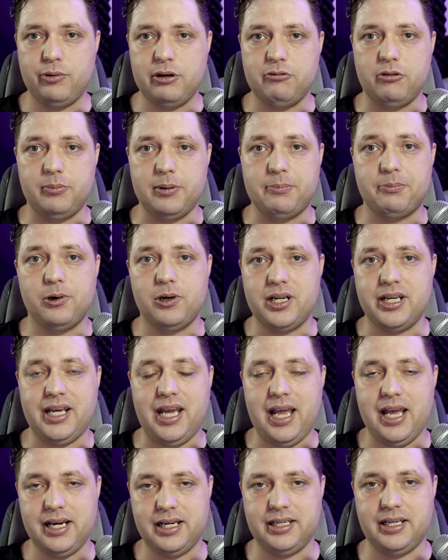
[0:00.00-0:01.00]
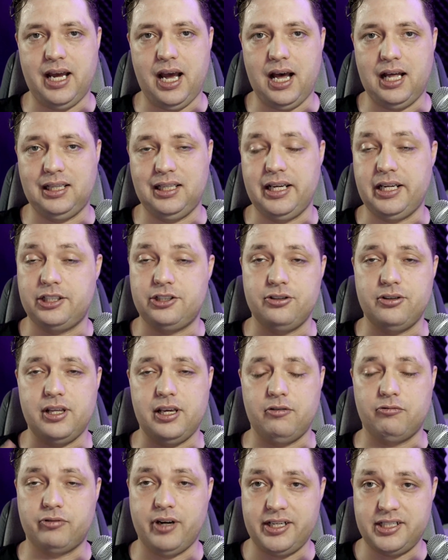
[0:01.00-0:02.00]
We will be putting in a link to
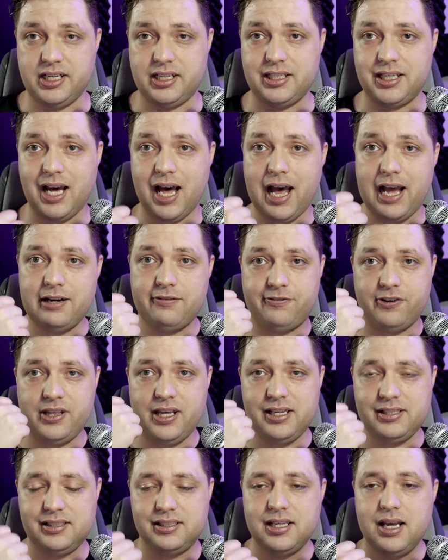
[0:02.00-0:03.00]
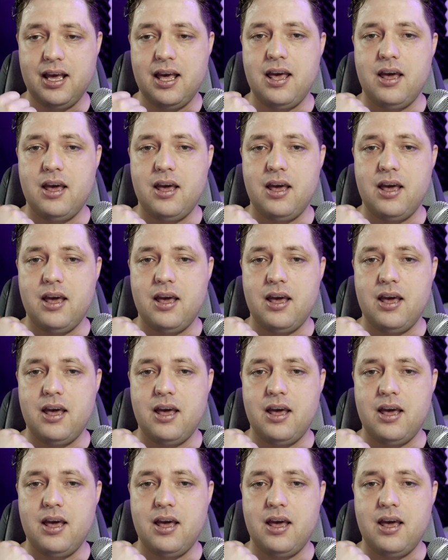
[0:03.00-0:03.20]
the written guide for this.